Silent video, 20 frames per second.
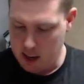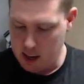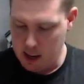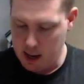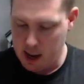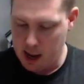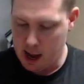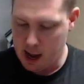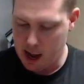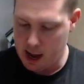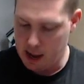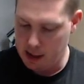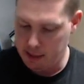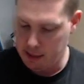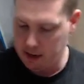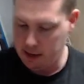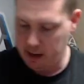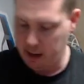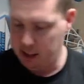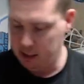uh,
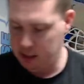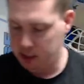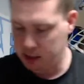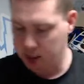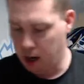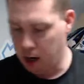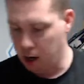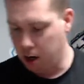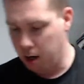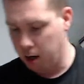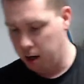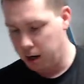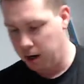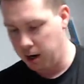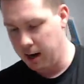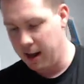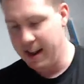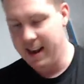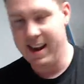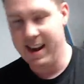these are
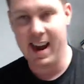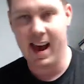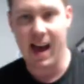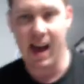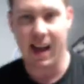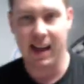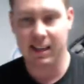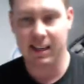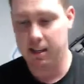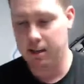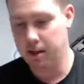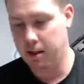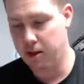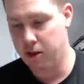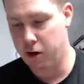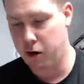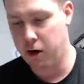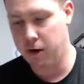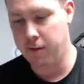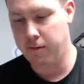not
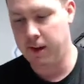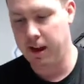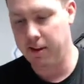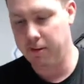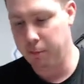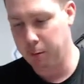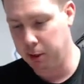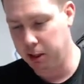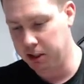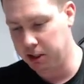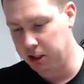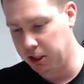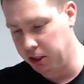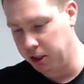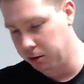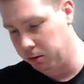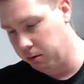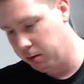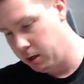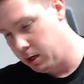35 plus
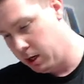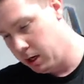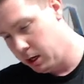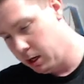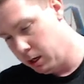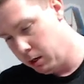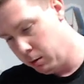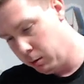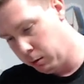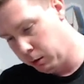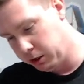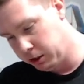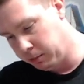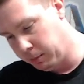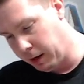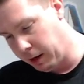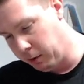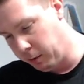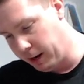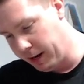2, which is my
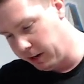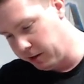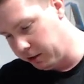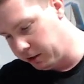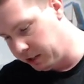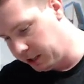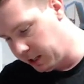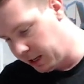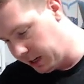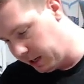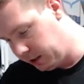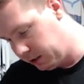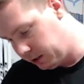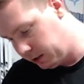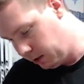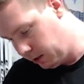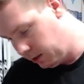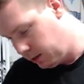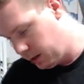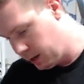regular size.
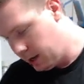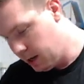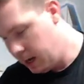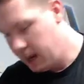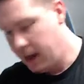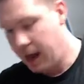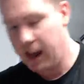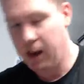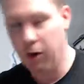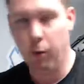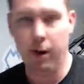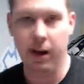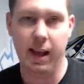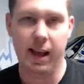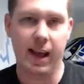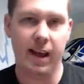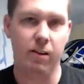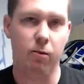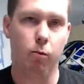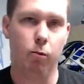I went
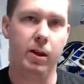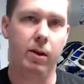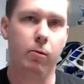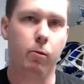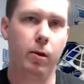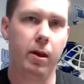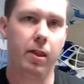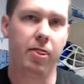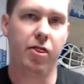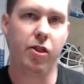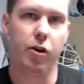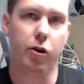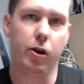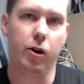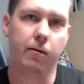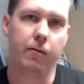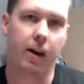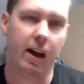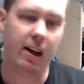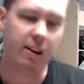ahead and went with
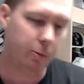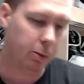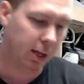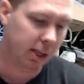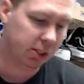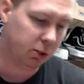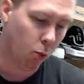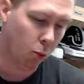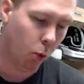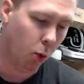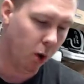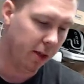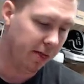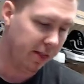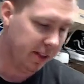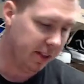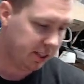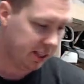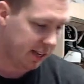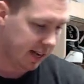35 plus 1
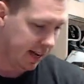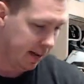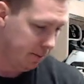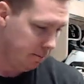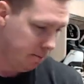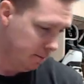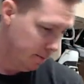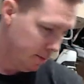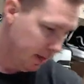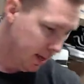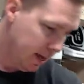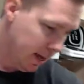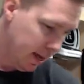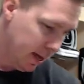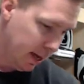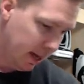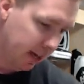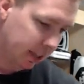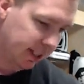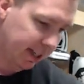this time
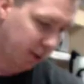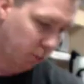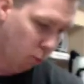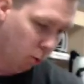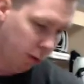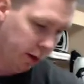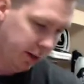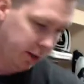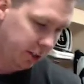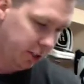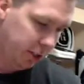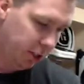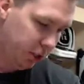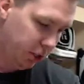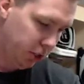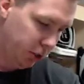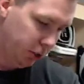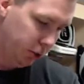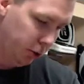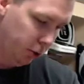because I wanted
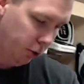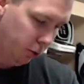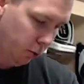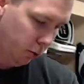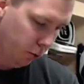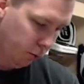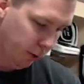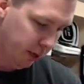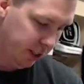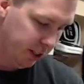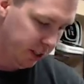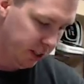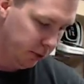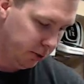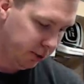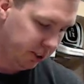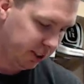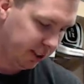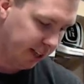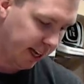to reduce
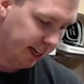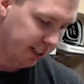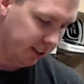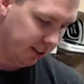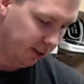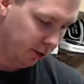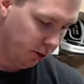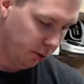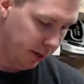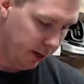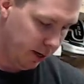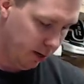size a little bit